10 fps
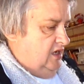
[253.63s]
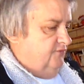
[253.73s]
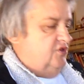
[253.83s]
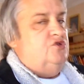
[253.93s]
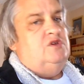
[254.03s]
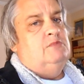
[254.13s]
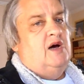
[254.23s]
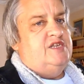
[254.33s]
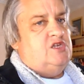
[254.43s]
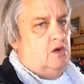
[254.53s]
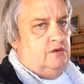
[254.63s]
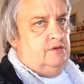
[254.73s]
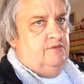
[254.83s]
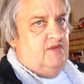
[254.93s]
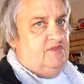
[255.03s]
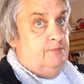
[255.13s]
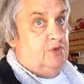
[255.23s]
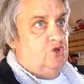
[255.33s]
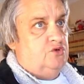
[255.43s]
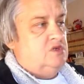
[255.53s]
for using my song, 50
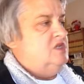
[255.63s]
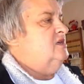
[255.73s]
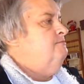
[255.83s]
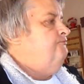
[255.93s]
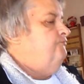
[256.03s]
Balloons.